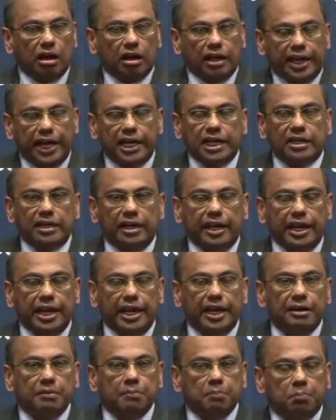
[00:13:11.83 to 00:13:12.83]
get
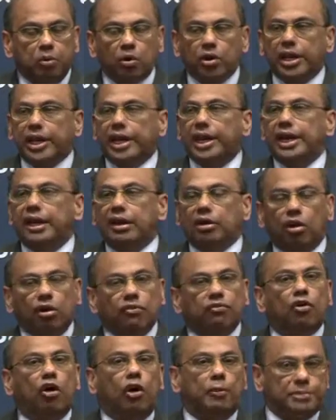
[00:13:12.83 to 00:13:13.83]
a bouquet
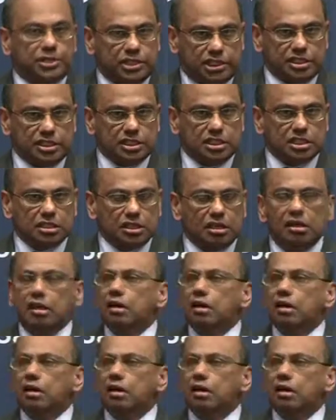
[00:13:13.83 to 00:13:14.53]
of options.